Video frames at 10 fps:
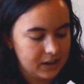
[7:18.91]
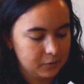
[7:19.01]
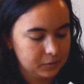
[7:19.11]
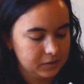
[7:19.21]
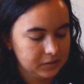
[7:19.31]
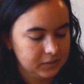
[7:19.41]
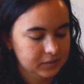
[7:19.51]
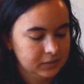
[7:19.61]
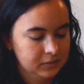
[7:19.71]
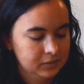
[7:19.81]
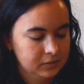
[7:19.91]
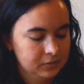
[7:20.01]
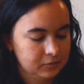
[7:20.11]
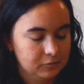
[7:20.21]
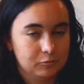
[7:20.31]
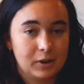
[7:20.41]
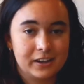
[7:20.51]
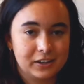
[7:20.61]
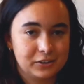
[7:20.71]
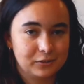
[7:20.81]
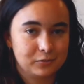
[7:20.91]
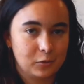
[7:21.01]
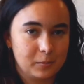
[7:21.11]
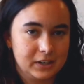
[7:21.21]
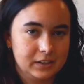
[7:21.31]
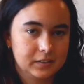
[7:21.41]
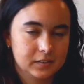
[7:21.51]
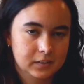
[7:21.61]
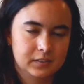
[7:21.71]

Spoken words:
that was right under 4 minutes.